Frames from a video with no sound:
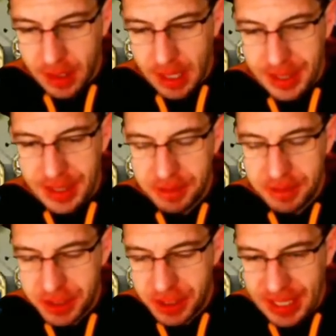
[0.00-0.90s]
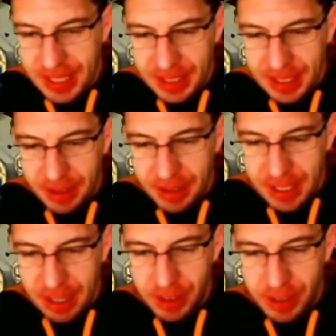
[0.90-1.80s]
I think I'm just going to
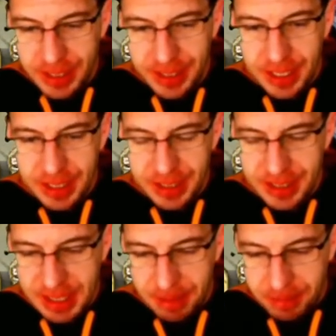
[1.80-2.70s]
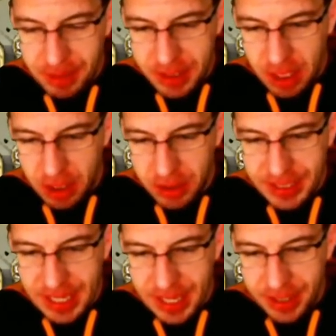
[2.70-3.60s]
get rid of the Templars
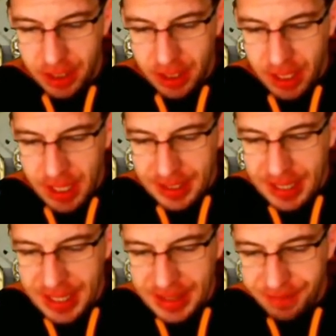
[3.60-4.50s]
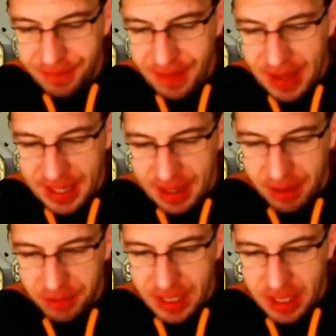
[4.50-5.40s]
altogether. Get the Vega
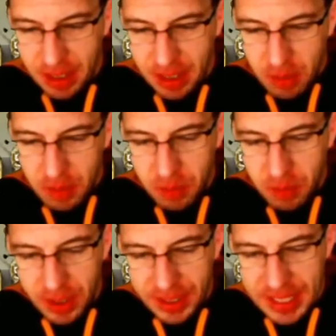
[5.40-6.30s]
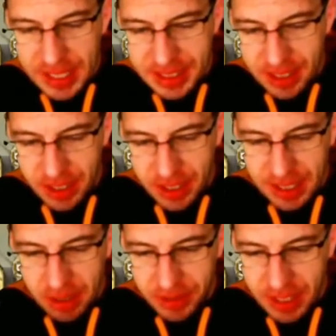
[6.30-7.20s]
out there. We want to get
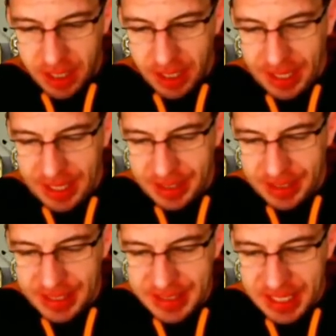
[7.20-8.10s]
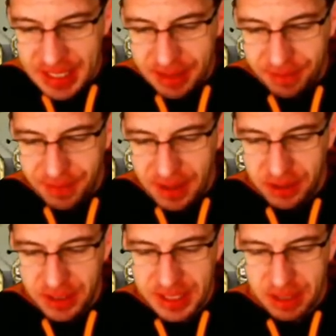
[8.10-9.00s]
Tyranids out there. And let's get the
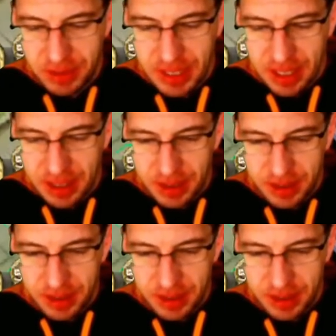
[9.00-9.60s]
Fenris out there.